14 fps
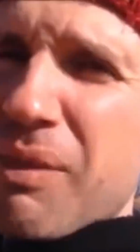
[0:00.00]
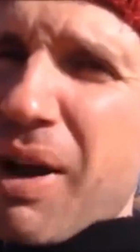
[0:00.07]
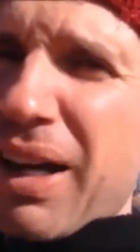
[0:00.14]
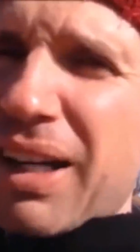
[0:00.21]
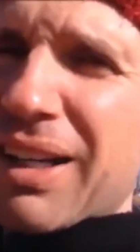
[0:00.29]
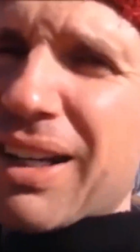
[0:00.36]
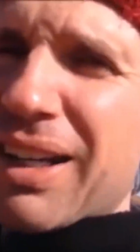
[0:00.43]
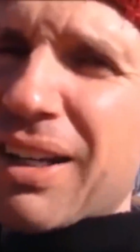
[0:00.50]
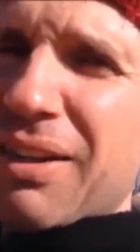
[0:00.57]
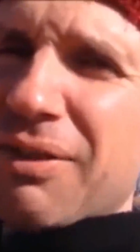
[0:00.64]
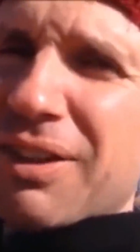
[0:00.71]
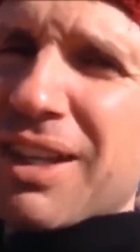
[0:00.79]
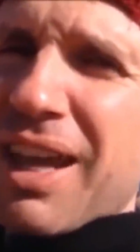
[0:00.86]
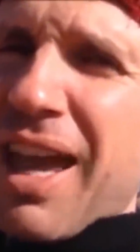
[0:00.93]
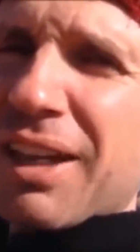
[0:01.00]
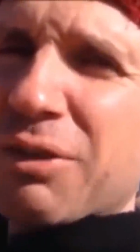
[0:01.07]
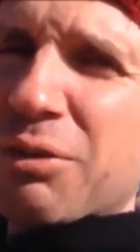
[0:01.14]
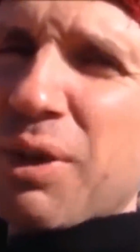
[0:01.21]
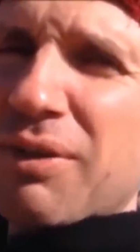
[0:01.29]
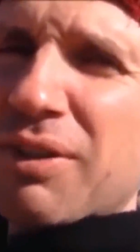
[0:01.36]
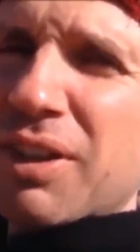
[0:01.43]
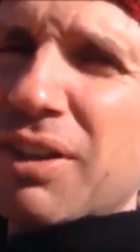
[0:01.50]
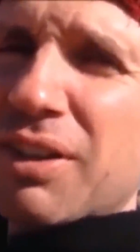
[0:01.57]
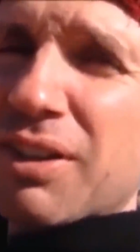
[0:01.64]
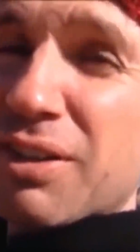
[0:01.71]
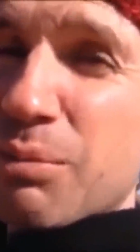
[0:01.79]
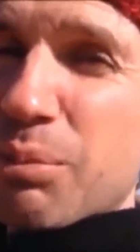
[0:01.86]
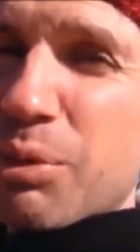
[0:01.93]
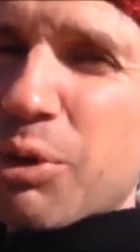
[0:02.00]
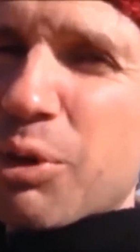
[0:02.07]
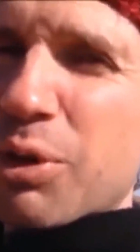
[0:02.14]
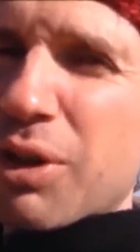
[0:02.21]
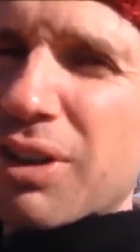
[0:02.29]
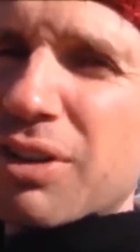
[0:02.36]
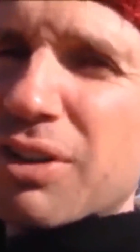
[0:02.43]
money needed for tax revenue to support